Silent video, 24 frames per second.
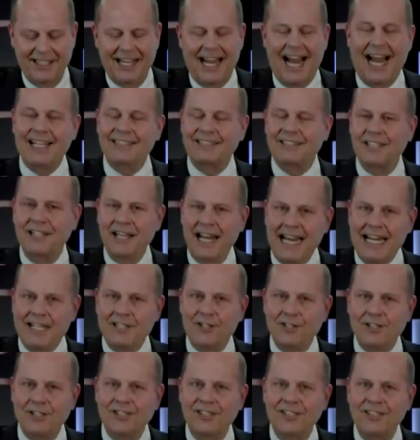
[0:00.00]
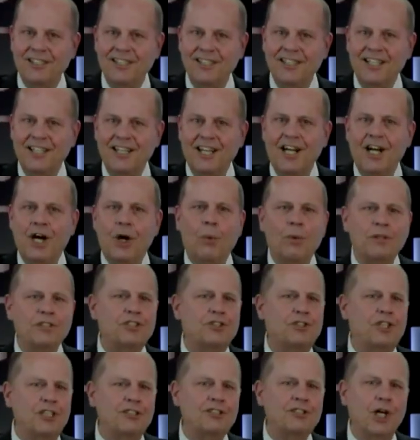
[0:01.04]
as a nation was
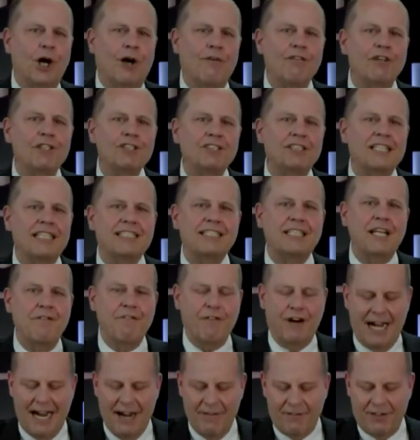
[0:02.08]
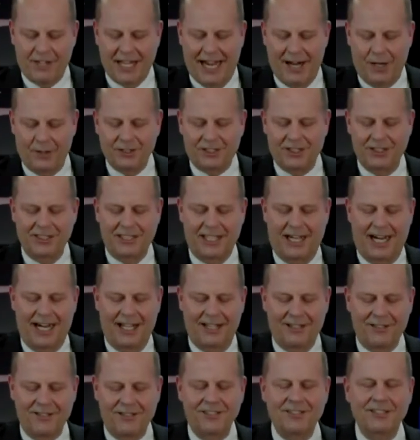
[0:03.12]
just over
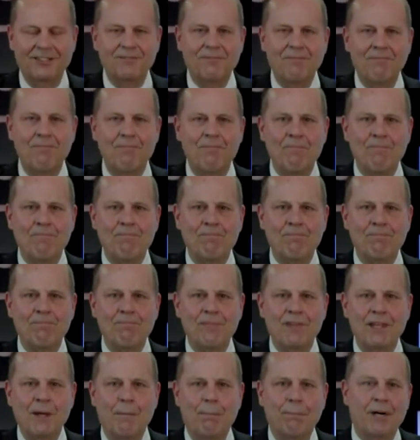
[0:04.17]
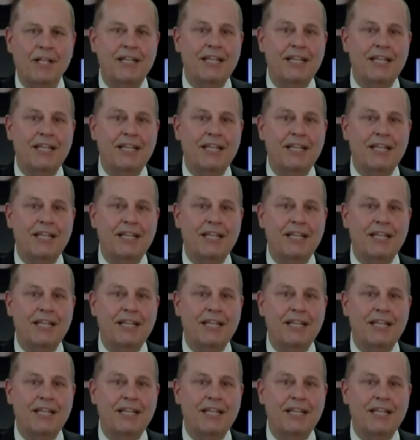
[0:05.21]
$65,000.